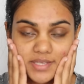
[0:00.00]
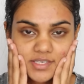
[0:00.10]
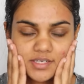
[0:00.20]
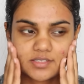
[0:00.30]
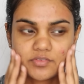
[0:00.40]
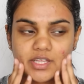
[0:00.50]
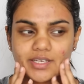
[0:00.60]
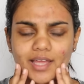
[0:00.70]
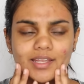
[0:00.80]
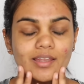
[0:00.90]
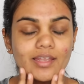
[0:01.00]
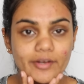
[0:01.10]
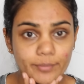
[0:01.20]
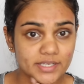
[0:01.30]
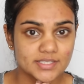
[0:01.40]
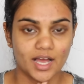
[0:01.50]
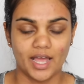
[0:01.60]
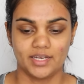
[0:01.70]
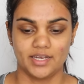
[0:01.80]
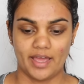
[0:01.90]
my skin is feeling a little bit
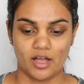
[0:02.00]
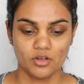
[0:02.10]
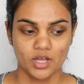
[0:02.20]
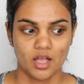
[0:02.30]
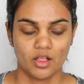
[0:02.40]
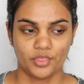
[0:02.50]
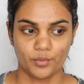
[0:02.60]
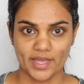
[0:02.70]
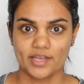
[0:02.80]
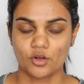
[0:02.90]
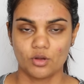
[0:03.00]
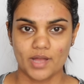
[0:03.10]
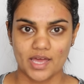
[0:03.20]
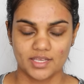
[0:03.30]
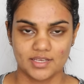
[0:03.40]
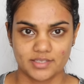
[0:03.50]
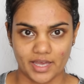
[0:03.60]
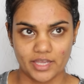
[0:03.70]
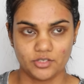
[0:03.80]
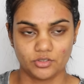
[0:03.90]
tight now. The way I go about it is
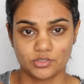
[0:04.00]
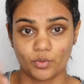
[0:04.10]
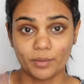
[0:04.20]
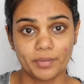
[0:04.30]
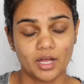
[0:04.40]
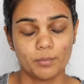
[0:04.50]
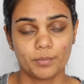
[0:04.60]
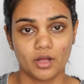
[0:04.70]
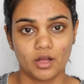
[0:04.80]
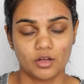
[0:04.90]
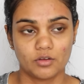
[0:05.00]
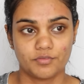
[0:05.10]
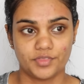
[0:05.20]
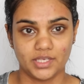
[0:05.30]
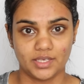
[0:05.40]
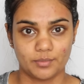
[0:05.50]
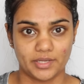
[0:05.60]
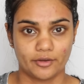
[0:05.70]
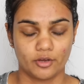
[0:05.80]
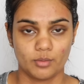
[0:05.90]
I use one pump of the
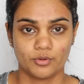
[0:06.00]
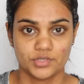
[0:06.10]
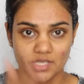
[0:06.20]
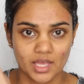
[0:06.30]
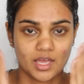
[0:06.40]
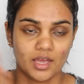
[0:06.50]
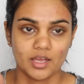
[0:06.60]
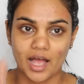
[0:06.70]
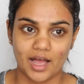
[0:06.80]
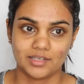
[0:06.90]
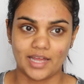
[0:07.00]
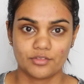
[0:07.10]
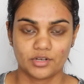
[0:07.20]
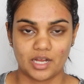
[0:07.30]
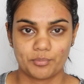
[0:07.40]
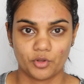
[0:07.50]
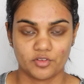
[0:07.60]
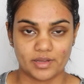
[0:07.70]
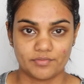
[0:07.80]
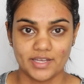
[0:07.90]
Himalaya Herbals, lather it up all
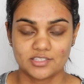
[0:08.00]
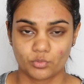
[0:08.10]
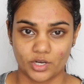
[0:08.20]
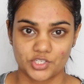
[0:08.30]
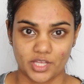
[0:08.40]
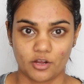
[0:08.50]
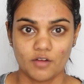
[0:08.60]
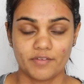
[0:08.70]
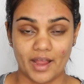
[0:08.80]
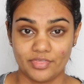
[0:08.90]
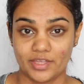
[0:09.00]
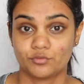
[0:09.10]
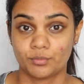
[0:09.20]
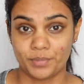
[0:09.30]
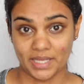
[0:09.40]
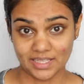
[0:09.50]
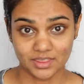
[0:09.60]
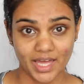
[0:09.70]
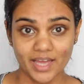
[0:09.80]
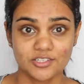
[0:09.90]
over my face, wash that off, and then
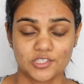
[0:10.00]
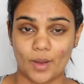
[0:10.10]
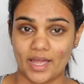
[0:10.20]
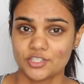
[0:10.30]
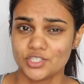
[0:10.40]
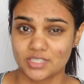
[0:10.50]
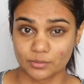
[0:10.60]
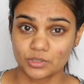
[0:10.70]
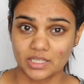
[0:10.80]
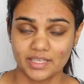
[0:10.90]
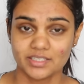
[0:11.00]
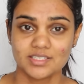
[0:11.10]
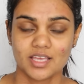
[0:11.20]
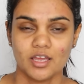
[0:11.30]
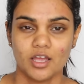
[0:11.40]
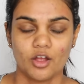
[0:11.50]
repeat that. So I actually double cleanse.